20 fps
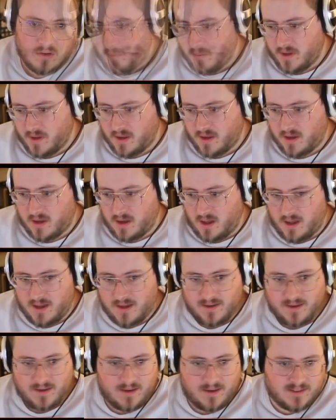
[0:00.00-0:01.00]
We get
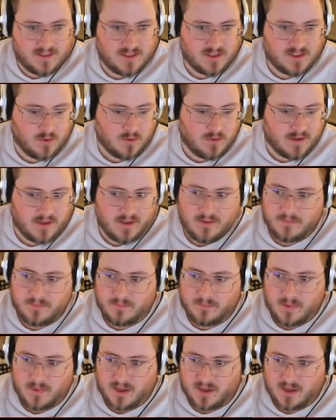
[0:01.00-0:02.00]
caught in a story,
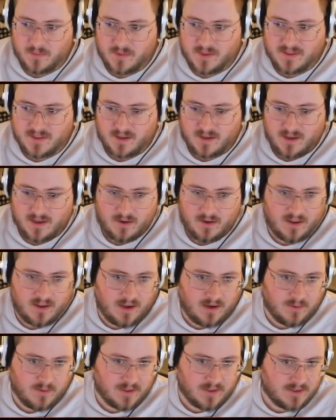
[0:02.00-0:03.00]
but can we suck out
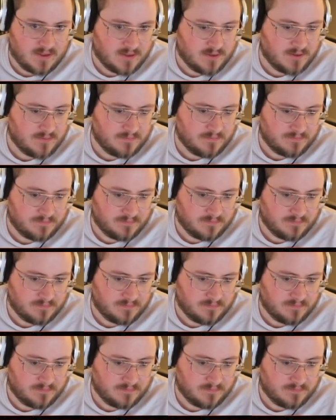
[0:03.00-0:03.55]
anyways?